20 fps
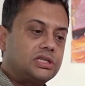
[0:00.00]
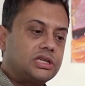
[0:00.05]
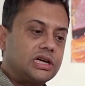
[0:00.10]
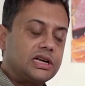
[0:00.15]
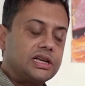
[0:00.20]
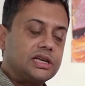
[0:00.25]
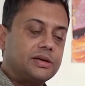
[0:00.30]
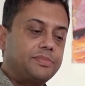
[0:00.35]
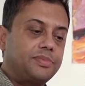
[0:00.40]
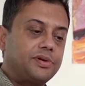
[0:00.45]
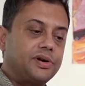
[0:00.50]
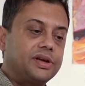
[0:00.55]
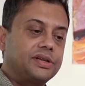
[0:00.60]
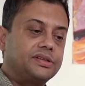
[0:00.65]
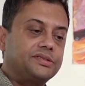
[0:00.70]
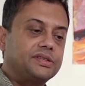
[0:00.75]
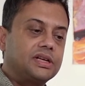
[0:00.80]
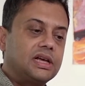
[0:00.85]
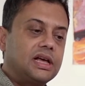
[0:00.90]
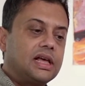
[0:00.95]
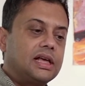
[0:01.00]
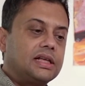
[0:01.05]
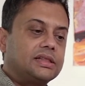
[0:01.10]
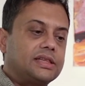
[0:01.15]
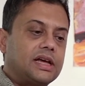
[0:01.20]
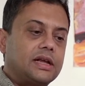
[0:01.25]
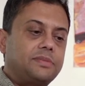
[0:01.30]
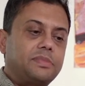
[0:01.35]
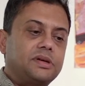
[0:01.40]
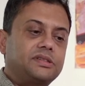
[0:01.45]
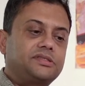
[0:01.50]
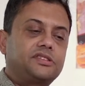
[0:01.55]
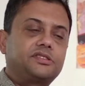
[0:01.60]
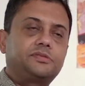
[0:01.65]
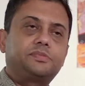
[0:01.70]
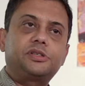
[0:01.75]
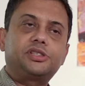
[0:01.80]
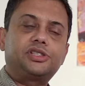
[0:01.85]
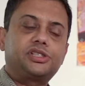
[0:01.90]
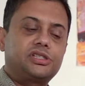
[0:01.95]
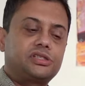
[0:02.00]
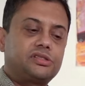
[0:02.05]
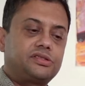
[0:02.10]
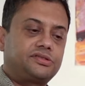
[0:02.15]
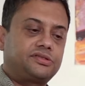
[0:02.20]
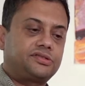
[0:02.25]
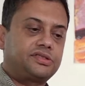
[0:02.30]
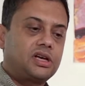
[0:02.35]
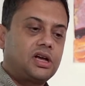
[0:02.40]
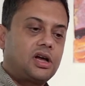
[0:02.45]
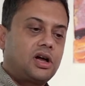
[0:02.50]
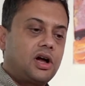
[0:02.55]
turning points that my suspicions,